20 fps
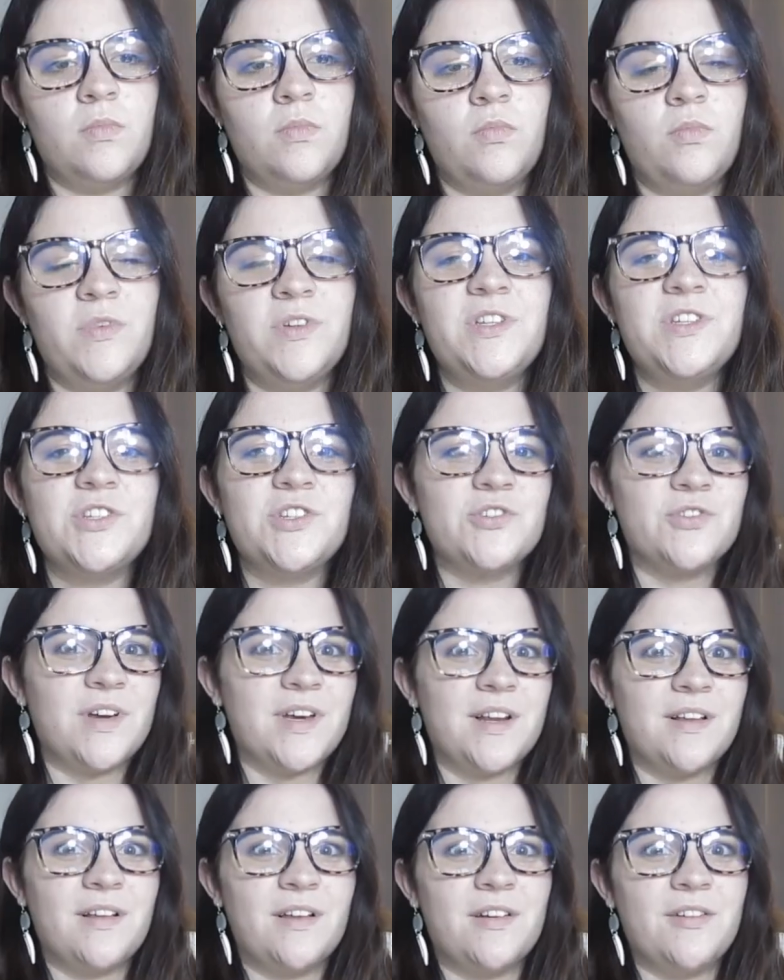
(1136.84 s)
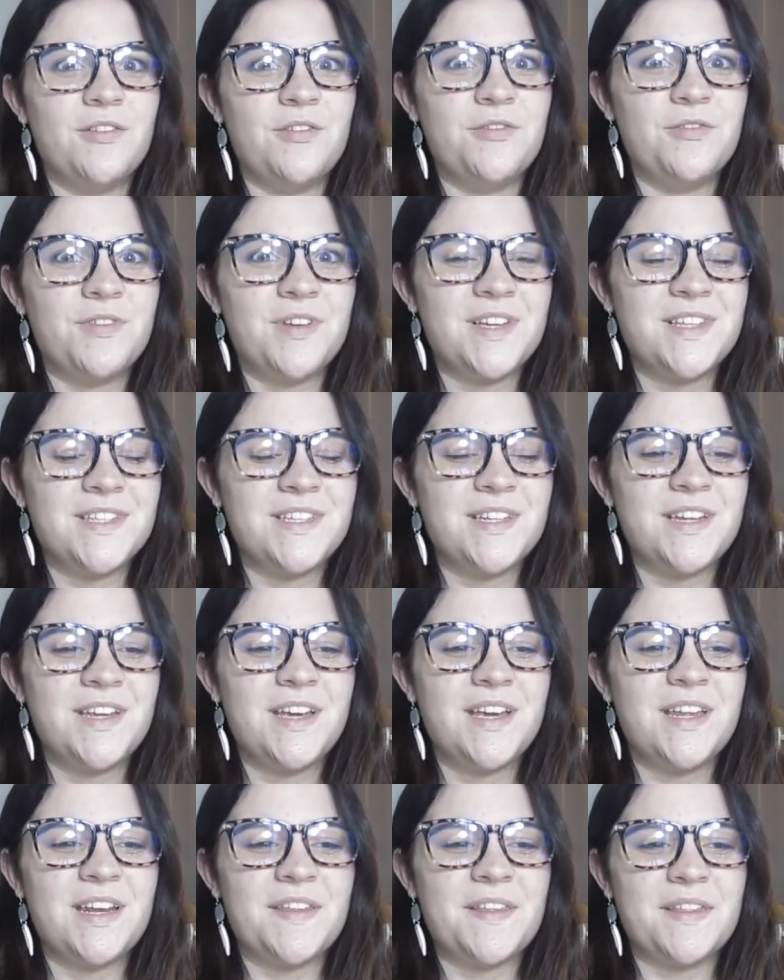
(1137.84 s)
We just tried a lot of new things
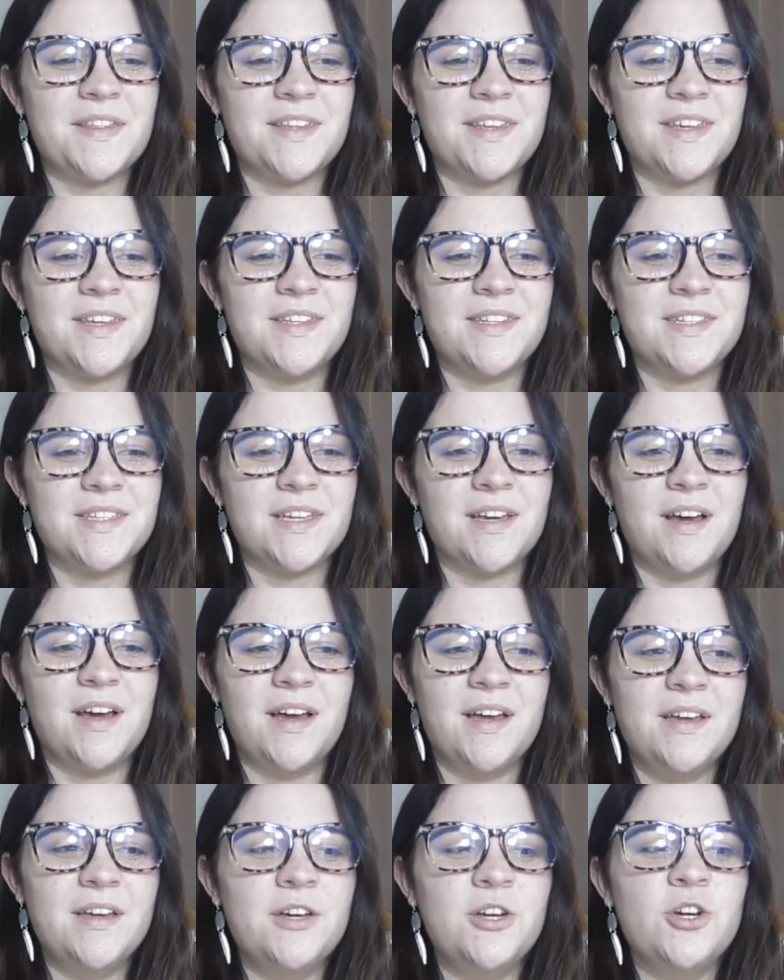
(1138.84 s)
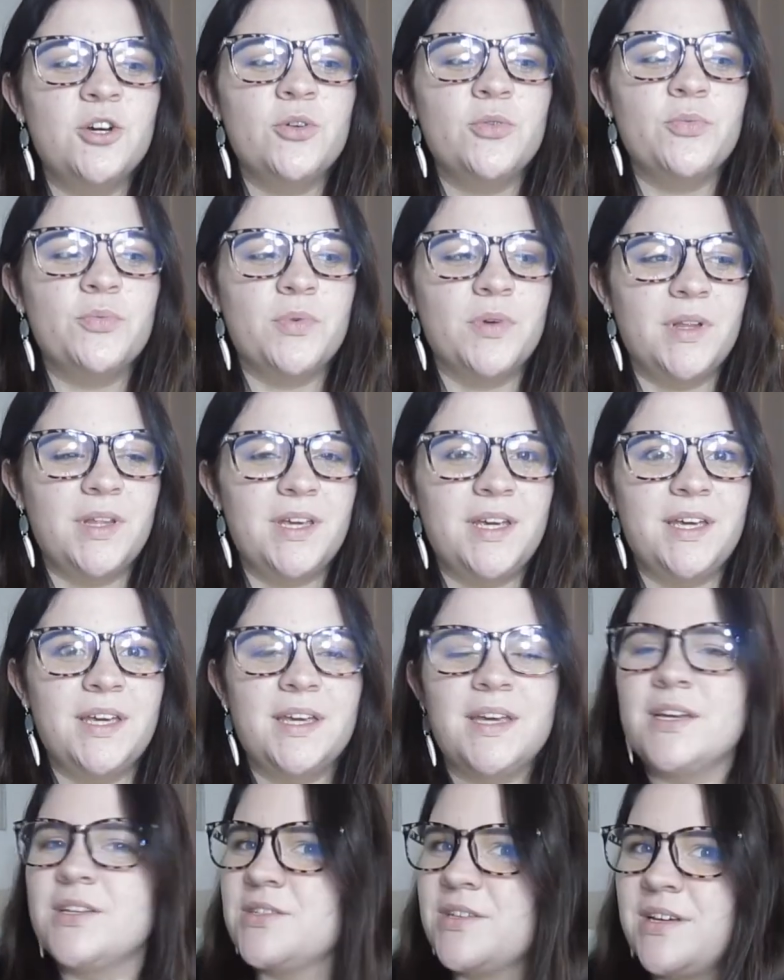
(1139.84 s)
today, and I think the kids got
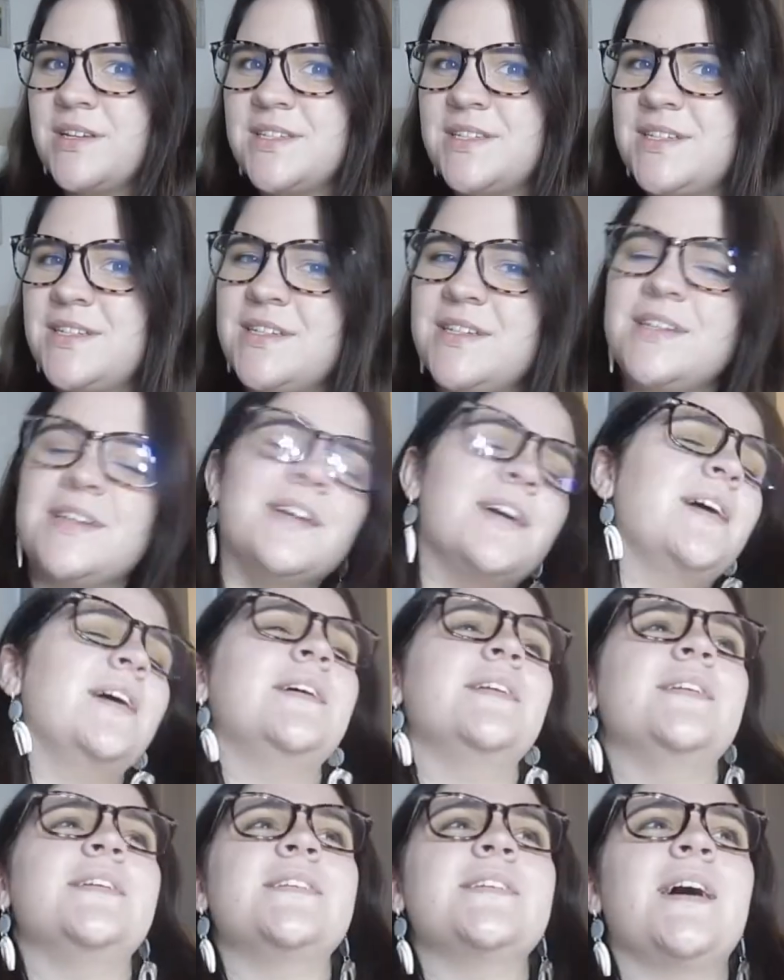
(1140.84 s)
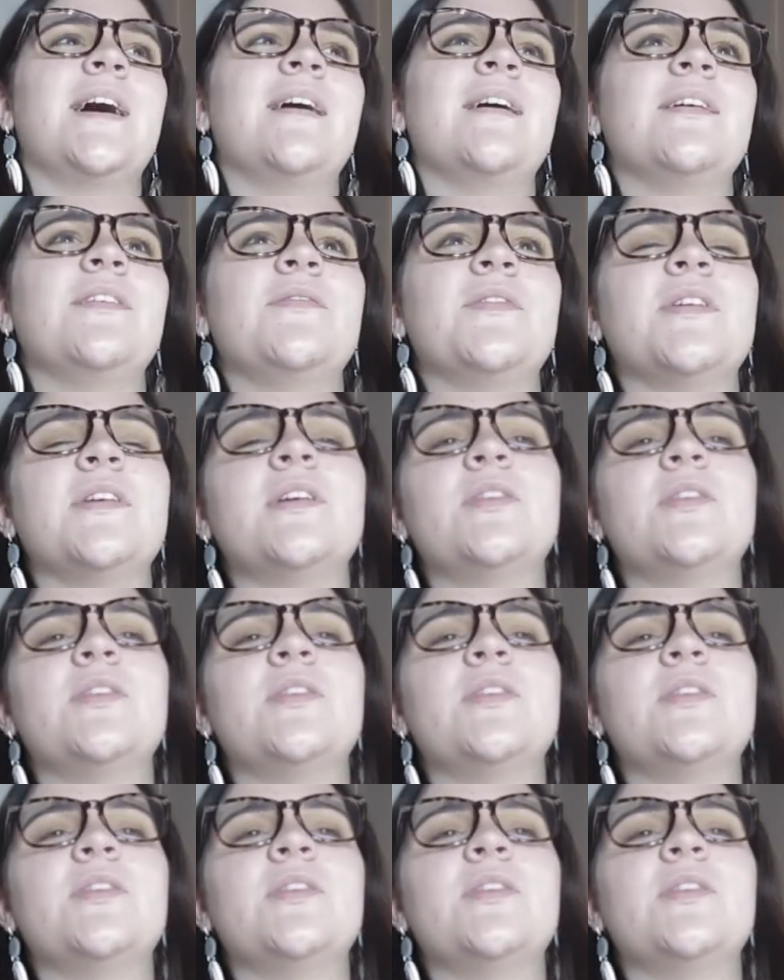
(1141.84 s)
really exhausted and tired very